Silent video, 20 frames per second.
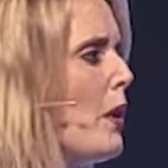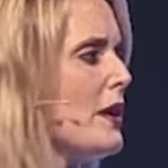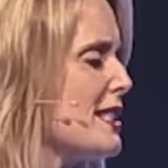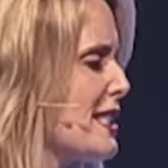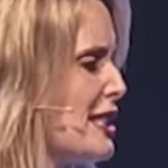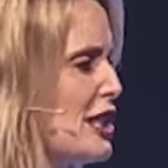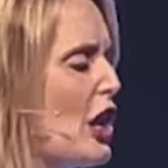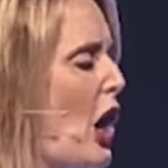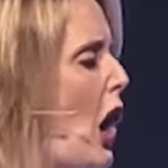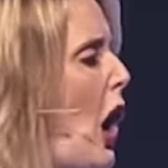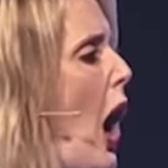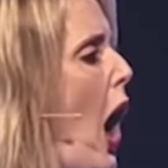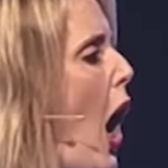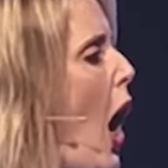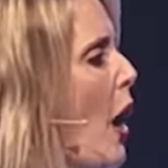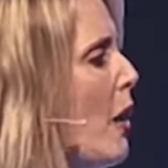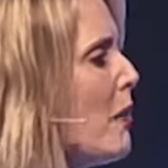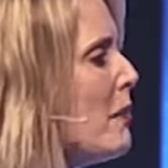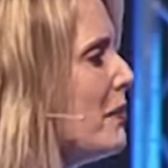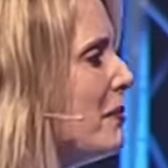wants to go
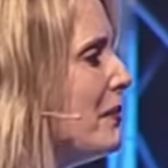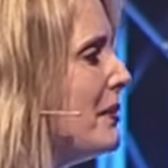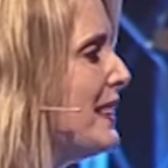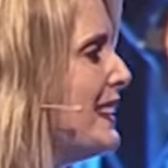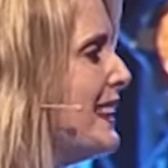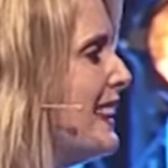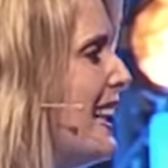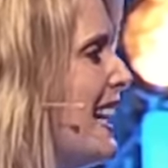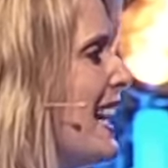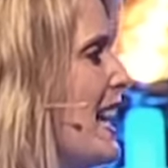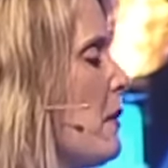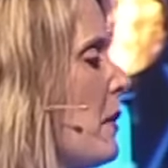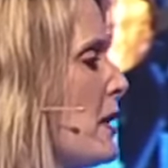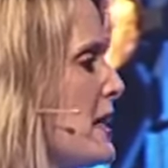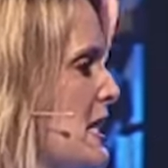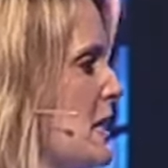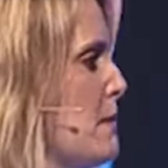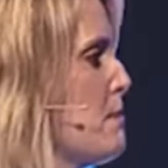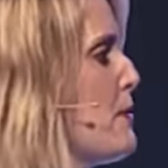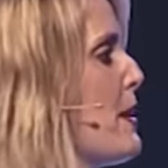home. He
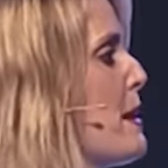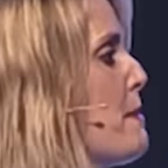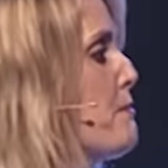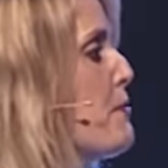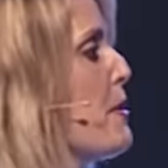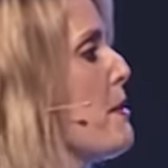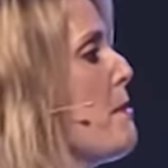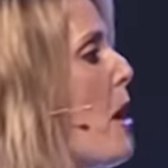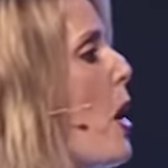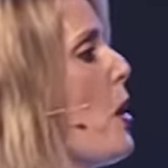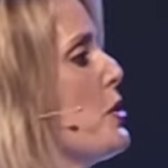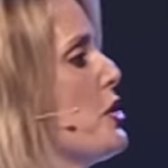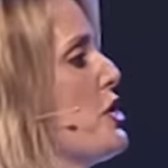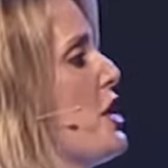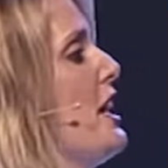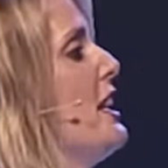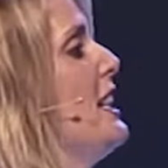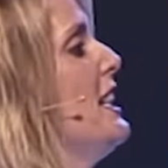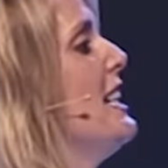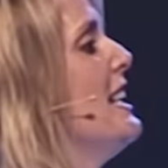wants to bring
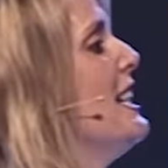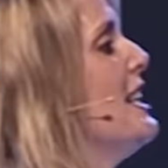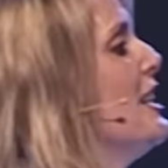promotion